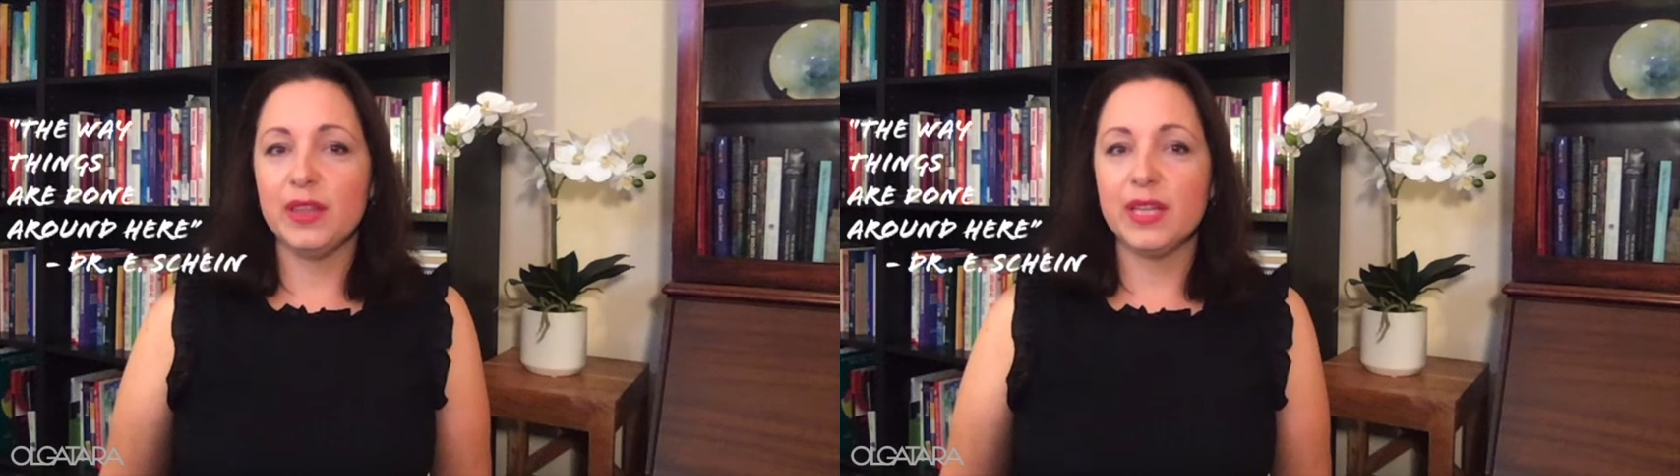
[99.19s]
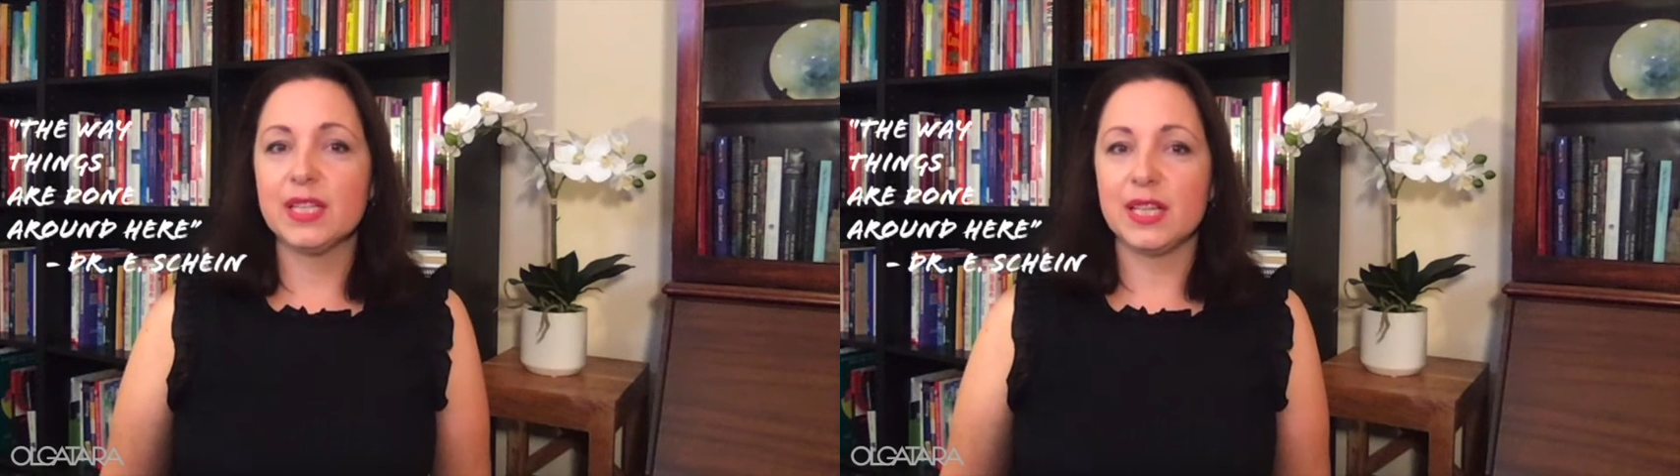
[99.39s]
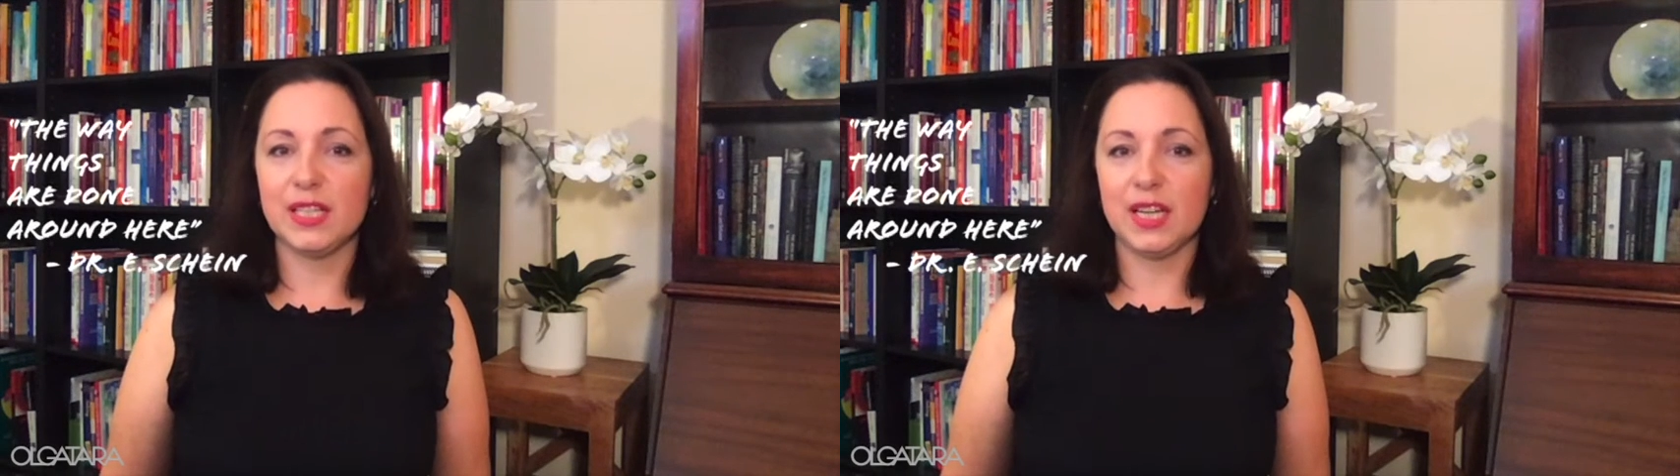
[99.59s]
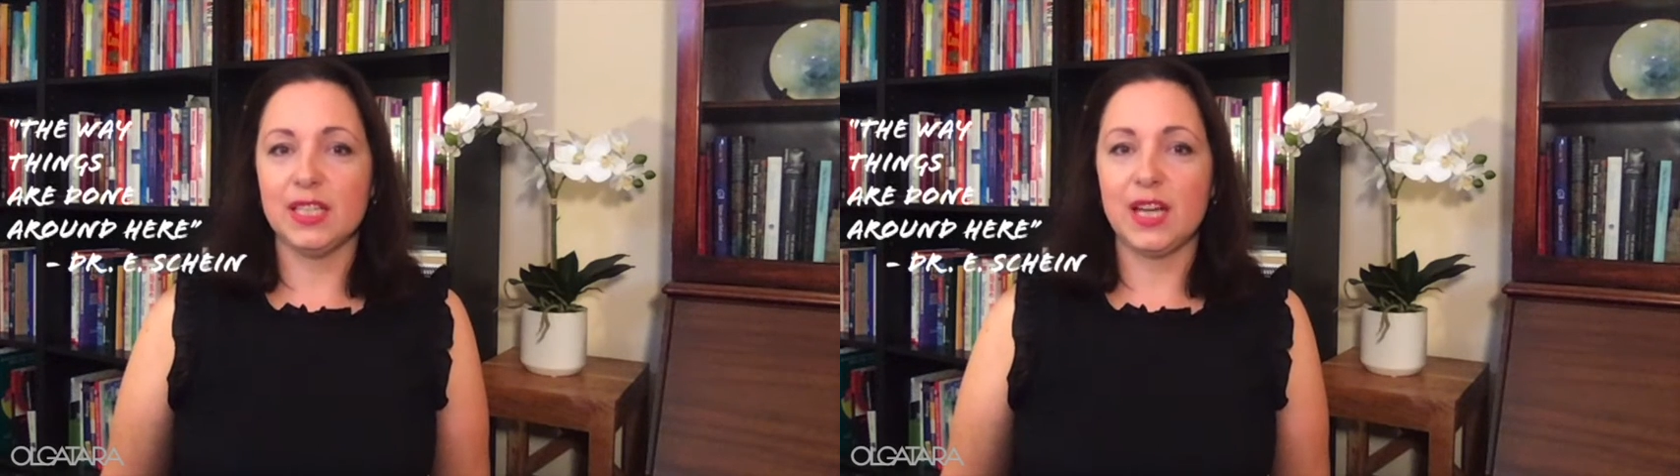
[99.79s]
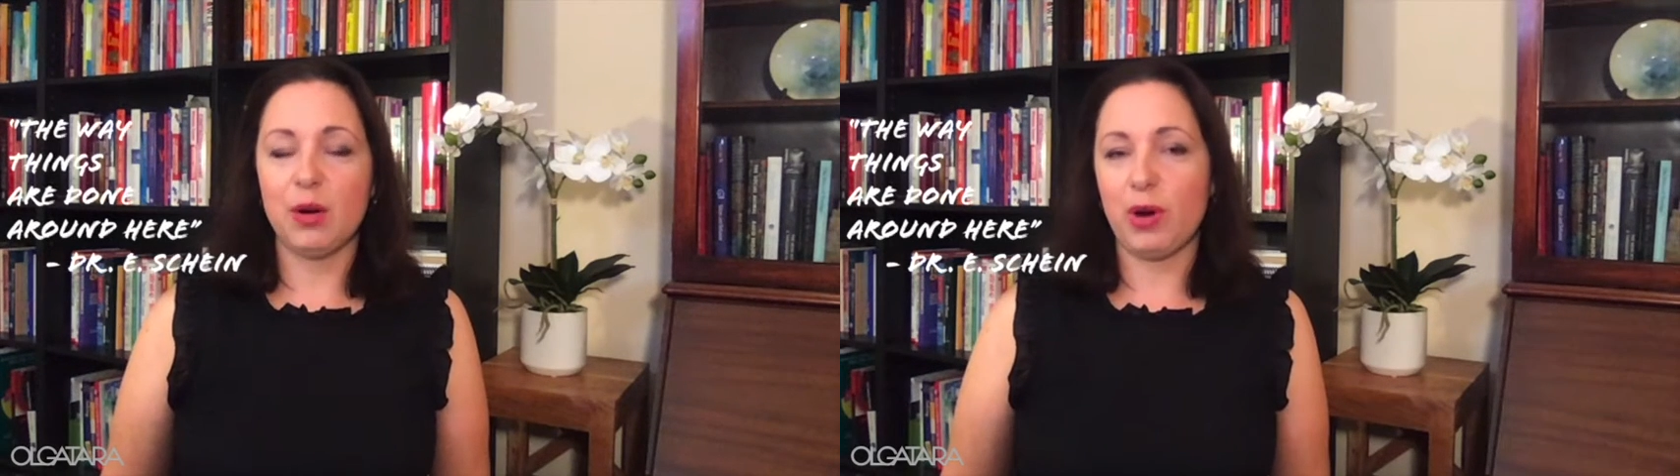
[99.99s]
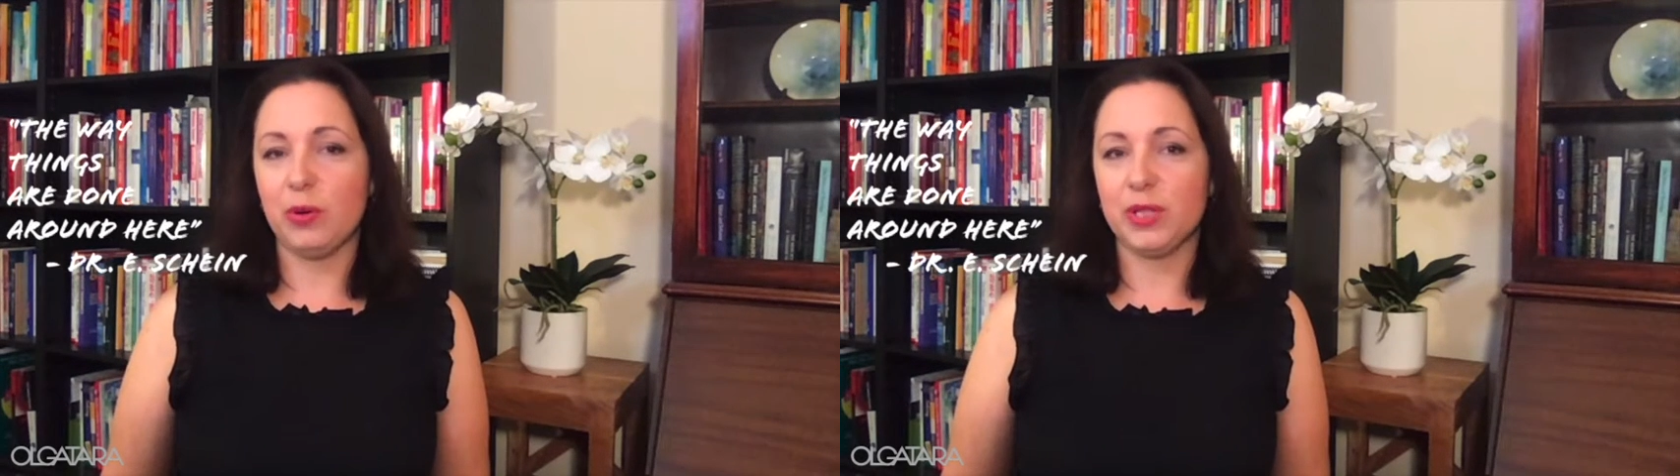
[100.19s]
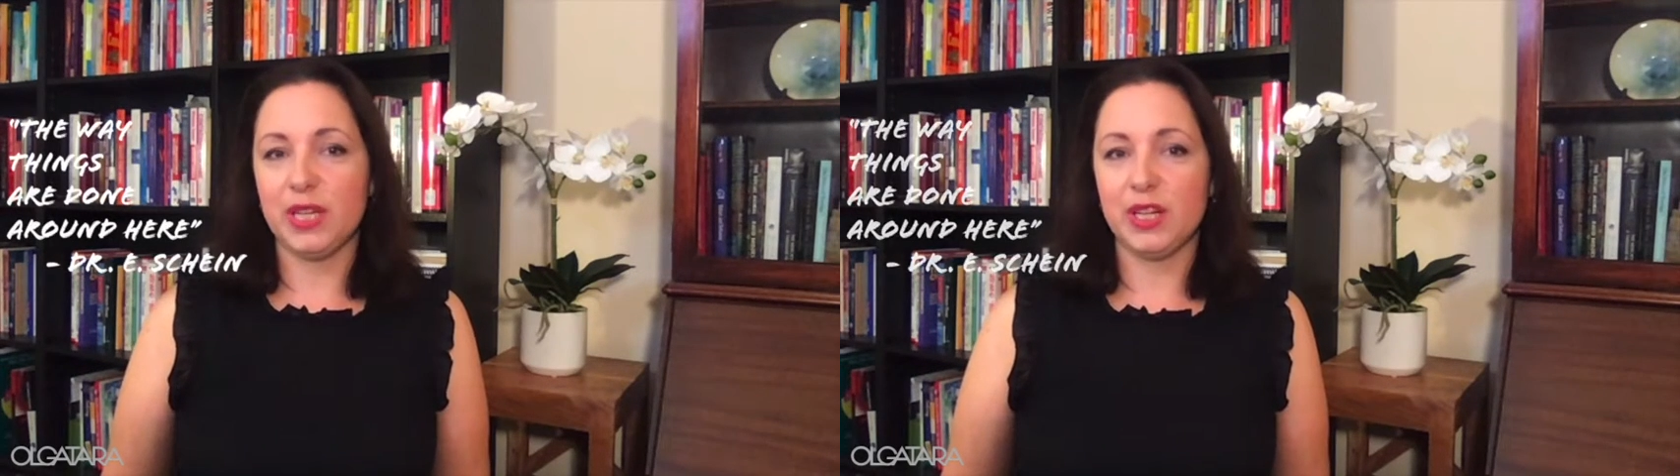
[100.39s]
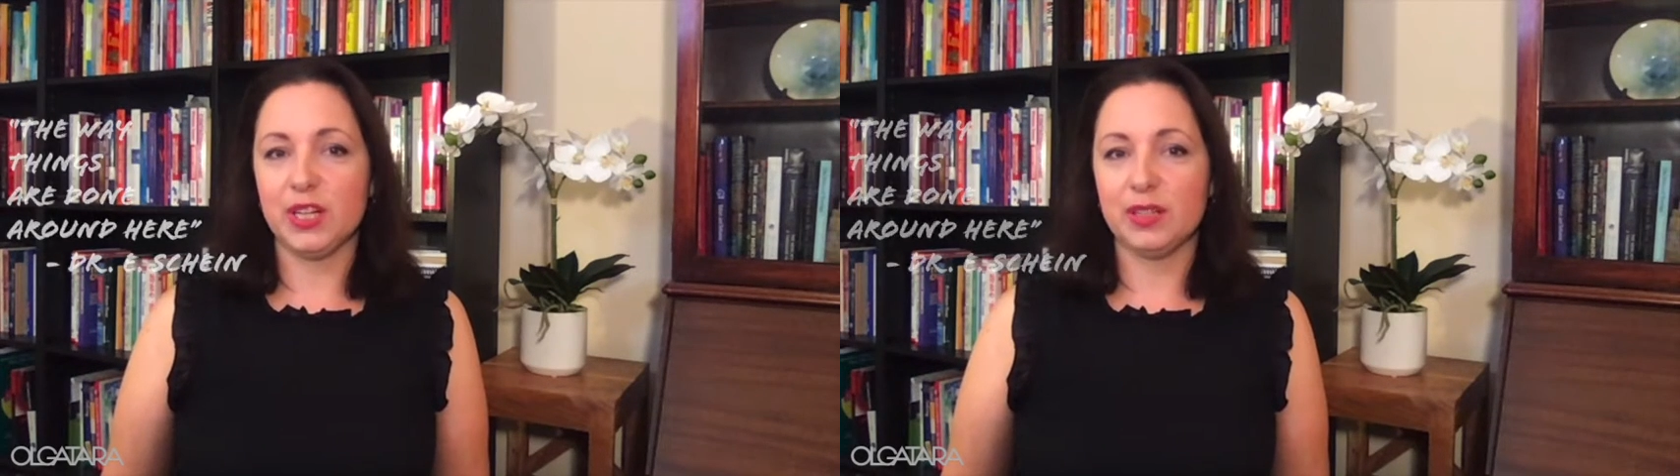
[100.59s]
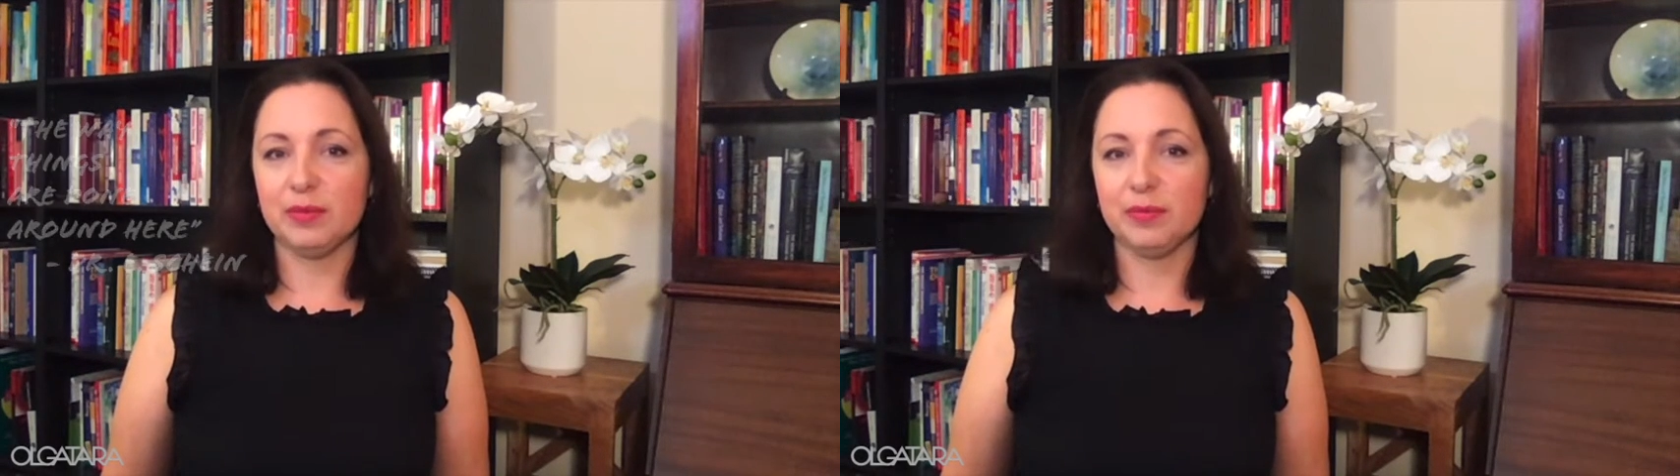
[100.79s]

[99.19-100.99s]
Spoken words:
things are done around here.